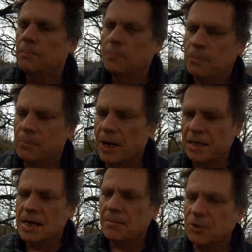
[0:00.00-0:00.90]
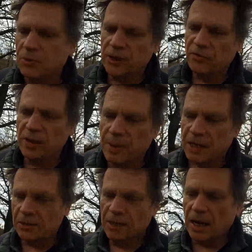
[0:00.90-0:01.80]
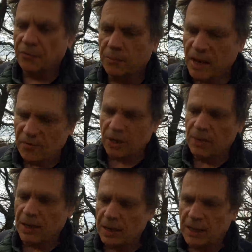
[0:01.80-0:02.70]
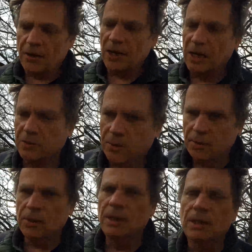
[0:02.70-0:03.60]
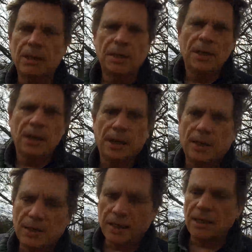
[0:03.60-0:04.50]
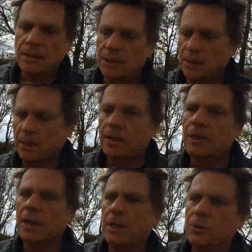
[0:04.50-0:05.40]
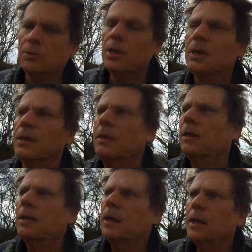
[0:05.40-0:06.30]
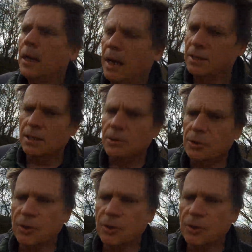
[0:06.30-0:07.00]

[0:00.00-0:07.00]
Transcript: brain chemistry feedback you get from having a plan, carrying it through, and seeing that the actual execution